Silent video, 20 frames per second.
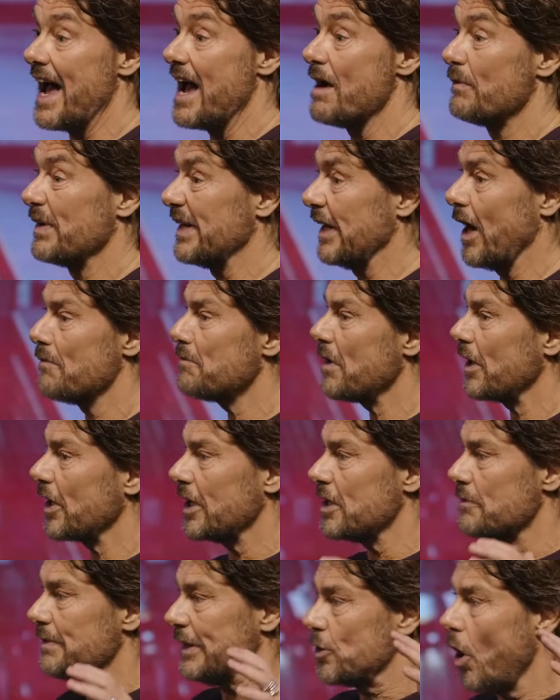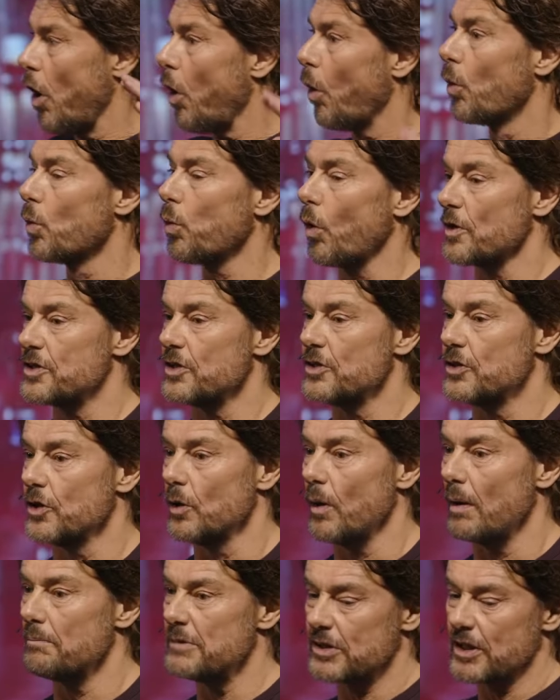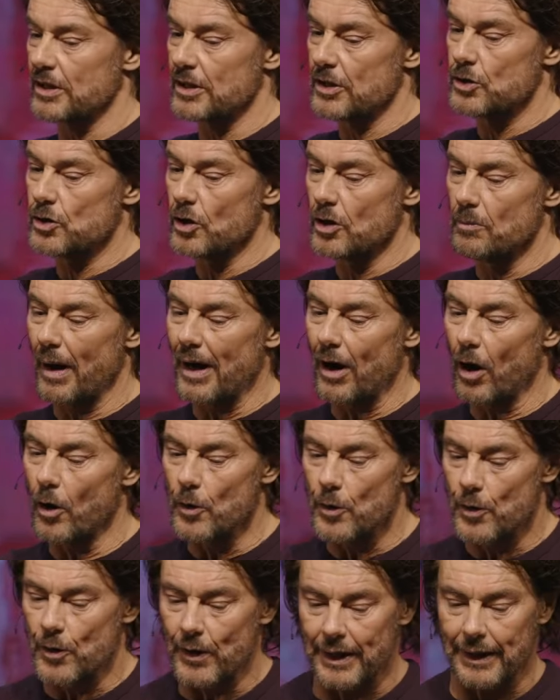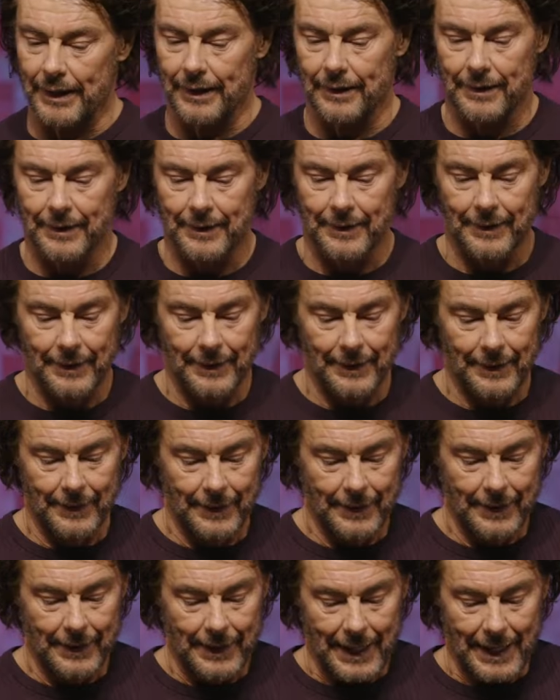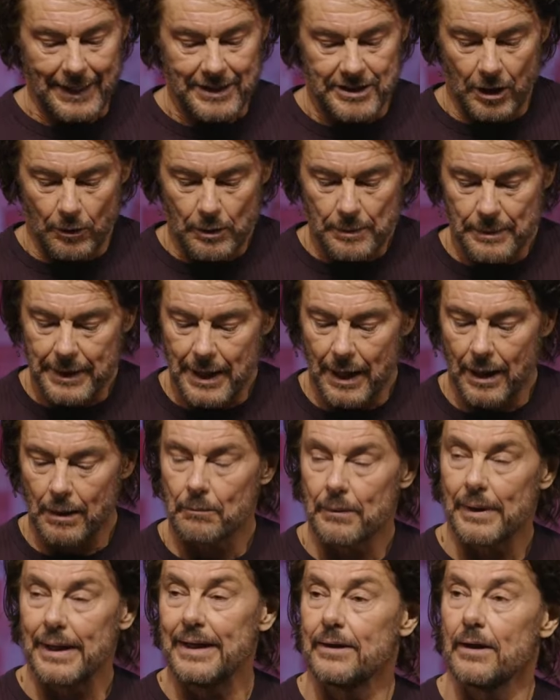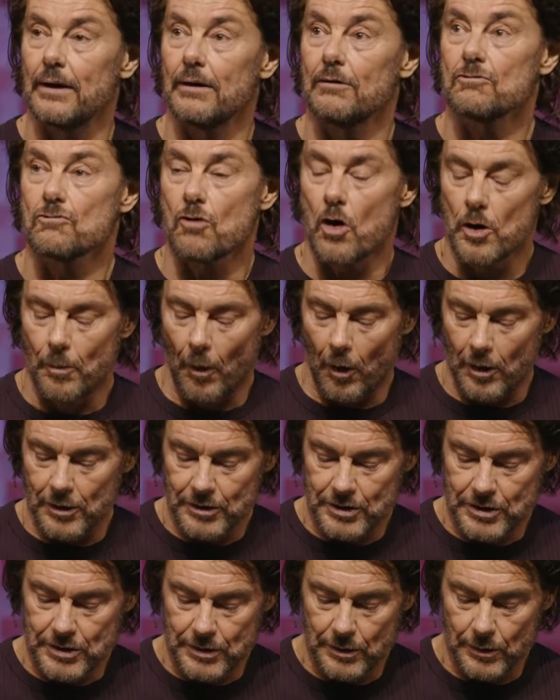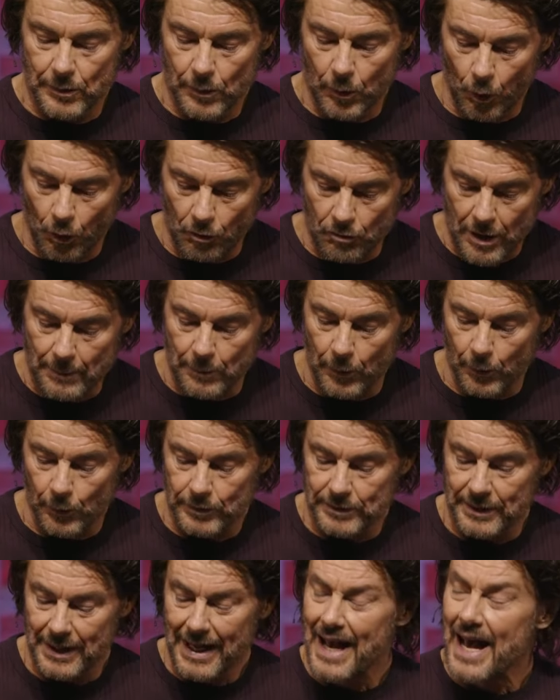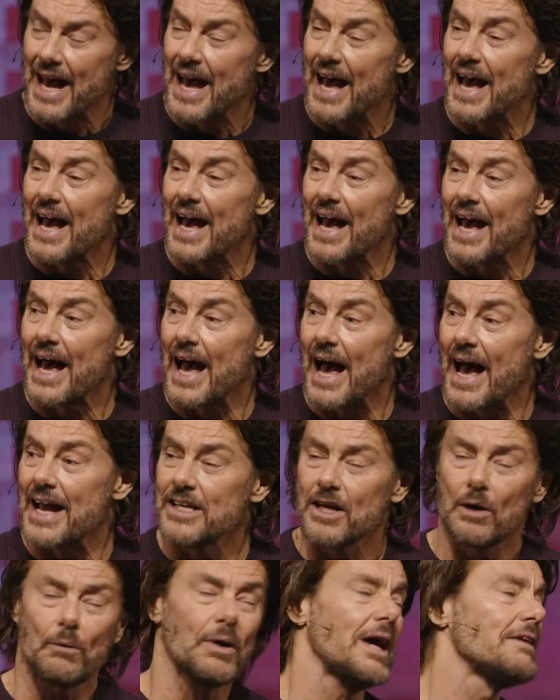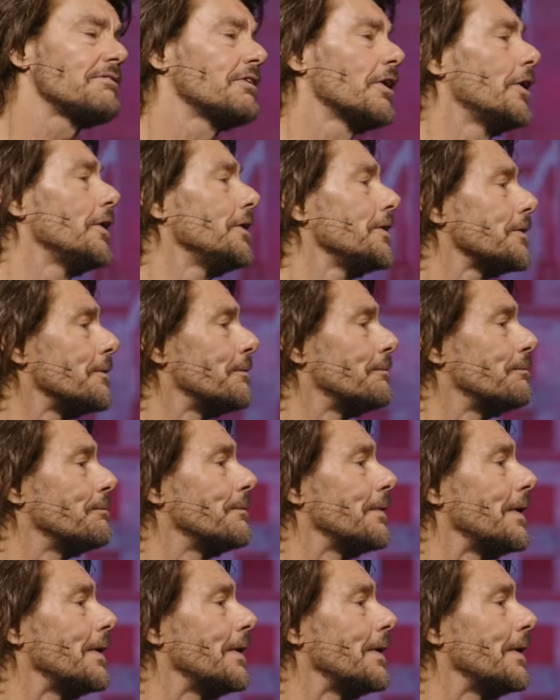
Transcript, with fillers: and we think, I'm not going to be told what to do, I'm just going to do my own thing. And so we become either robots or rebels. And you know what I've learned?